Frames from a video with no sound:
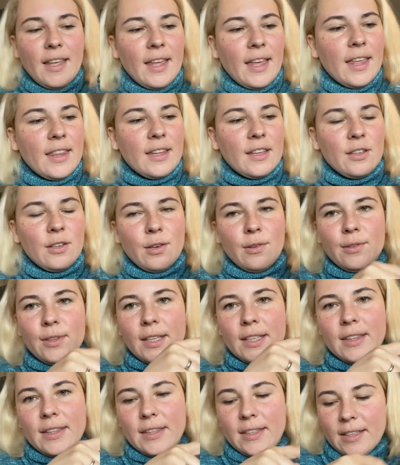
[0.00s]
and I know
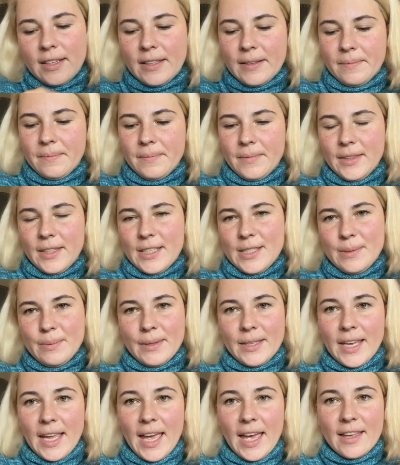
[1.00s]
that this
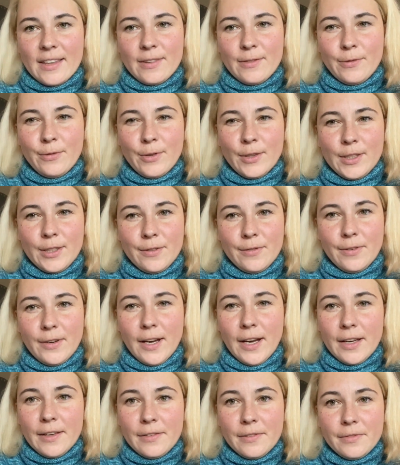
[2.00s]
one I had
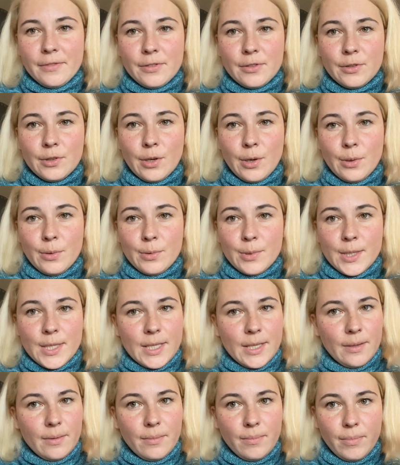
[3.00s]
45
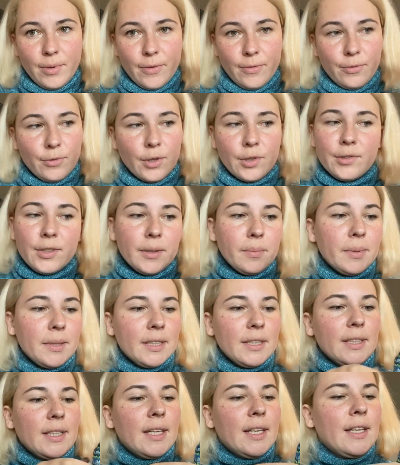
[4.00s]
rows before
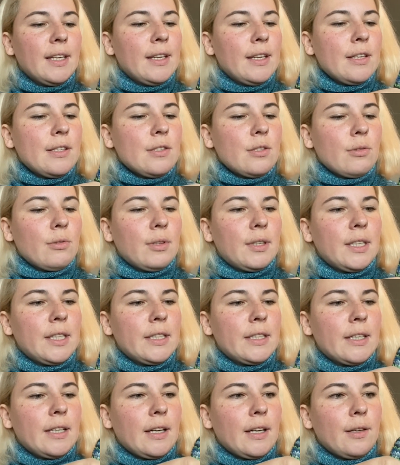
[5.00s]
ribbing, so
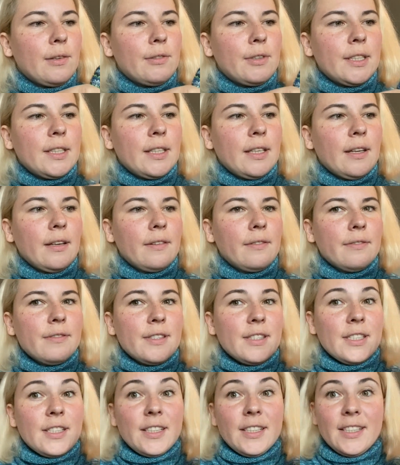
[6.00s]
here I already have
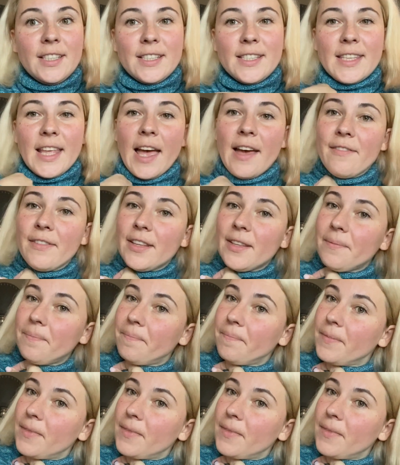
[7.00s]
37.